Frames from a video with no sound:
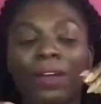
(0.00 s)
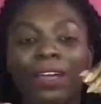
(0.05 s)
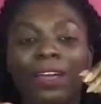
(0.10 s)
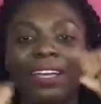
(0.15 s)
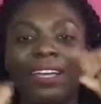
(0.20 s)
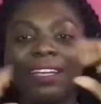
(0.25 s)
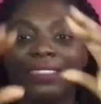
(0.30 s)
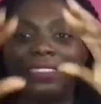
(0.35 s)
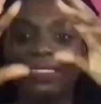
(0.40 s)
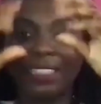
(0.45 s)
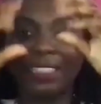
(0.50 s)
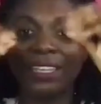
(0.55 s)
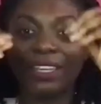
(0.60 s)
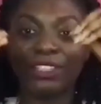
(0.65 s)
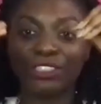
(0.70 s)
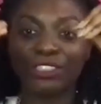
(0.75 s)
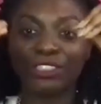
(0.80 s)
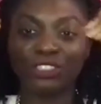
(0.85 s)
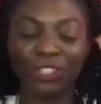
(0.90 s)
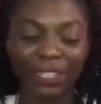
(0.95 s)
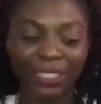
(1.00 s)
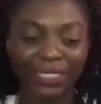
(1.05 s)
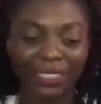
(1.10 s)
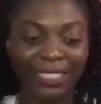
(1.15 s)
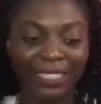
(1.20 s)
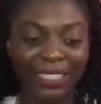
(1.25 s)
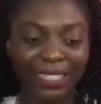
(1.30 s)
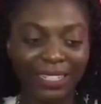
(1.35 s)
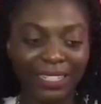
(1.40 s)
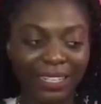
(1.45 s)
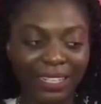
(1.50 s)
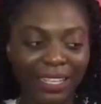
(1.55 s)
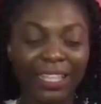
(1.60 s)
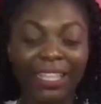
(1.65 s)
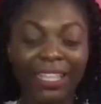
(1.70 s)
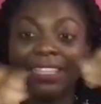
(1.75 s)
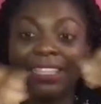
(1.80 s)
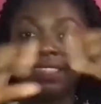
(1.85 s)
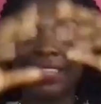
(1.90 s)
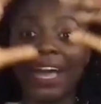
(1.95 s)
deconstructing
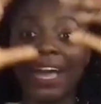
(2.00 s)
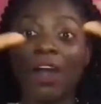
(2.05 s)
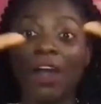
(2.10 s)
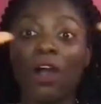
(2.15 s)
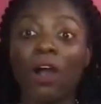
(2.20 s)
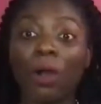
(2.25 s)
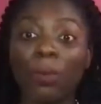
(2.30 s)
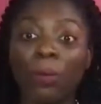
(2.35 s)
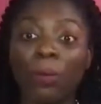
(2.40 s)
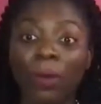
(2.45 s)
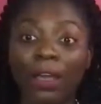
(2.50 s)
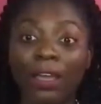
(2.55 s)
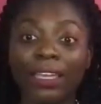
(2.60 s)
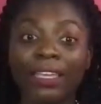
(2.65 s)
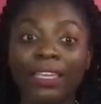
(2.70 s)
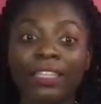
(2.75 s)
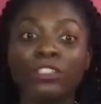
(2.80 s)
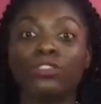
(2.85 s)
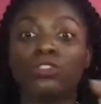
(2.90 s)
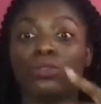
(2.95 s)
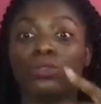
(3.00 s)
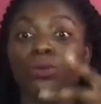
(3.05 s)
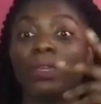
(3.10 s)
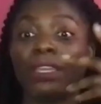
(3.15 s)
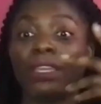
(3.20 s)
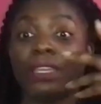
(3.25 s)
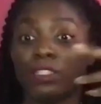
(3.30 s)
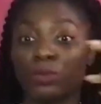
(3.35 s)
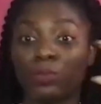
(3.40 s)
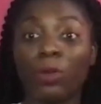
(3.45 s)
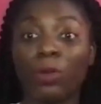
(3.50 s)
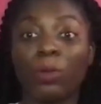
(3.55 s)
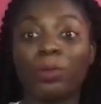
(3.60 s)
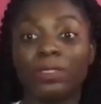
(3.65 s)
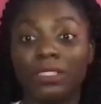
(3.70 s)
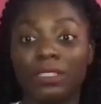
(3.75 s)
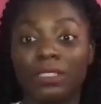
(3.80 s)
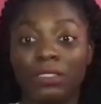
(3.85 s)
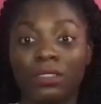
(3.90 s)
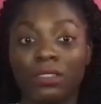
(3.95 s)
that artwork into its
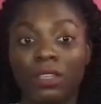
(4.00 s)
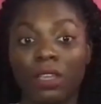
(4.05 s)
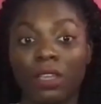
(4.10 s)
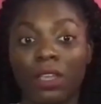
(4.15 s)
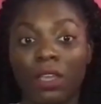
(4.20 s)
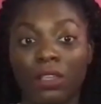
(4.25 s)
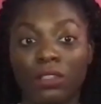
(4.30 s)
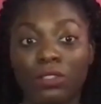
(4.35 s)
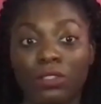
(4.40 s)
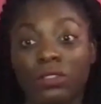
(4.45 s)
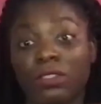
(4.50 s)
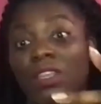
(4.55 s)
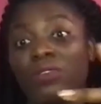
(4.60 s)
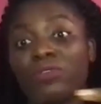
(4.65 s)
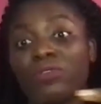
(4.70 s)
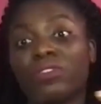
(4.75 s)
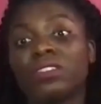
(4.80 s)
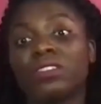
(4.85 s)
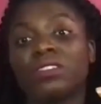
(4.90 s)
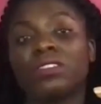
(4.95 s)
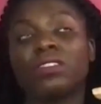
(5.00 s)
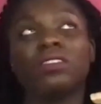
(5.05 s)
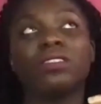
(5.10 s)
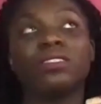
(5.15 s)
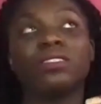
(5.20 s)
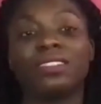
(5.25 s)
properties. So say for instance,